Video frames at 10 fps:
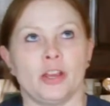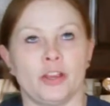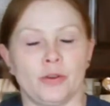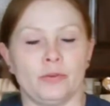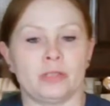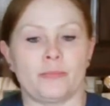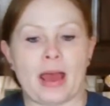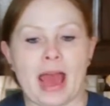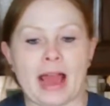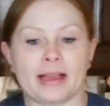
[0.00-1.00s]
use a
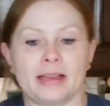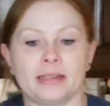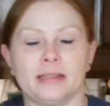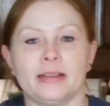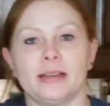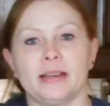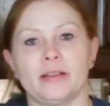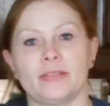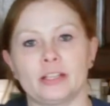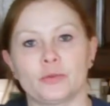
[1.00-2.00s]
packet
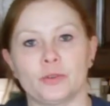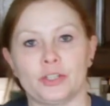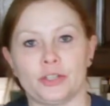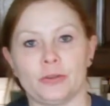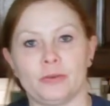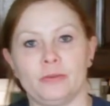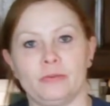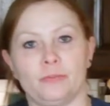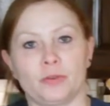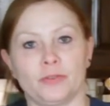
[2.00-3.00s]
if that's what
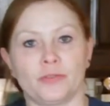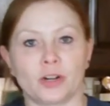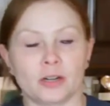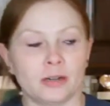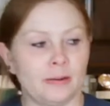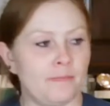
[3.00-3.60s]
you prefer.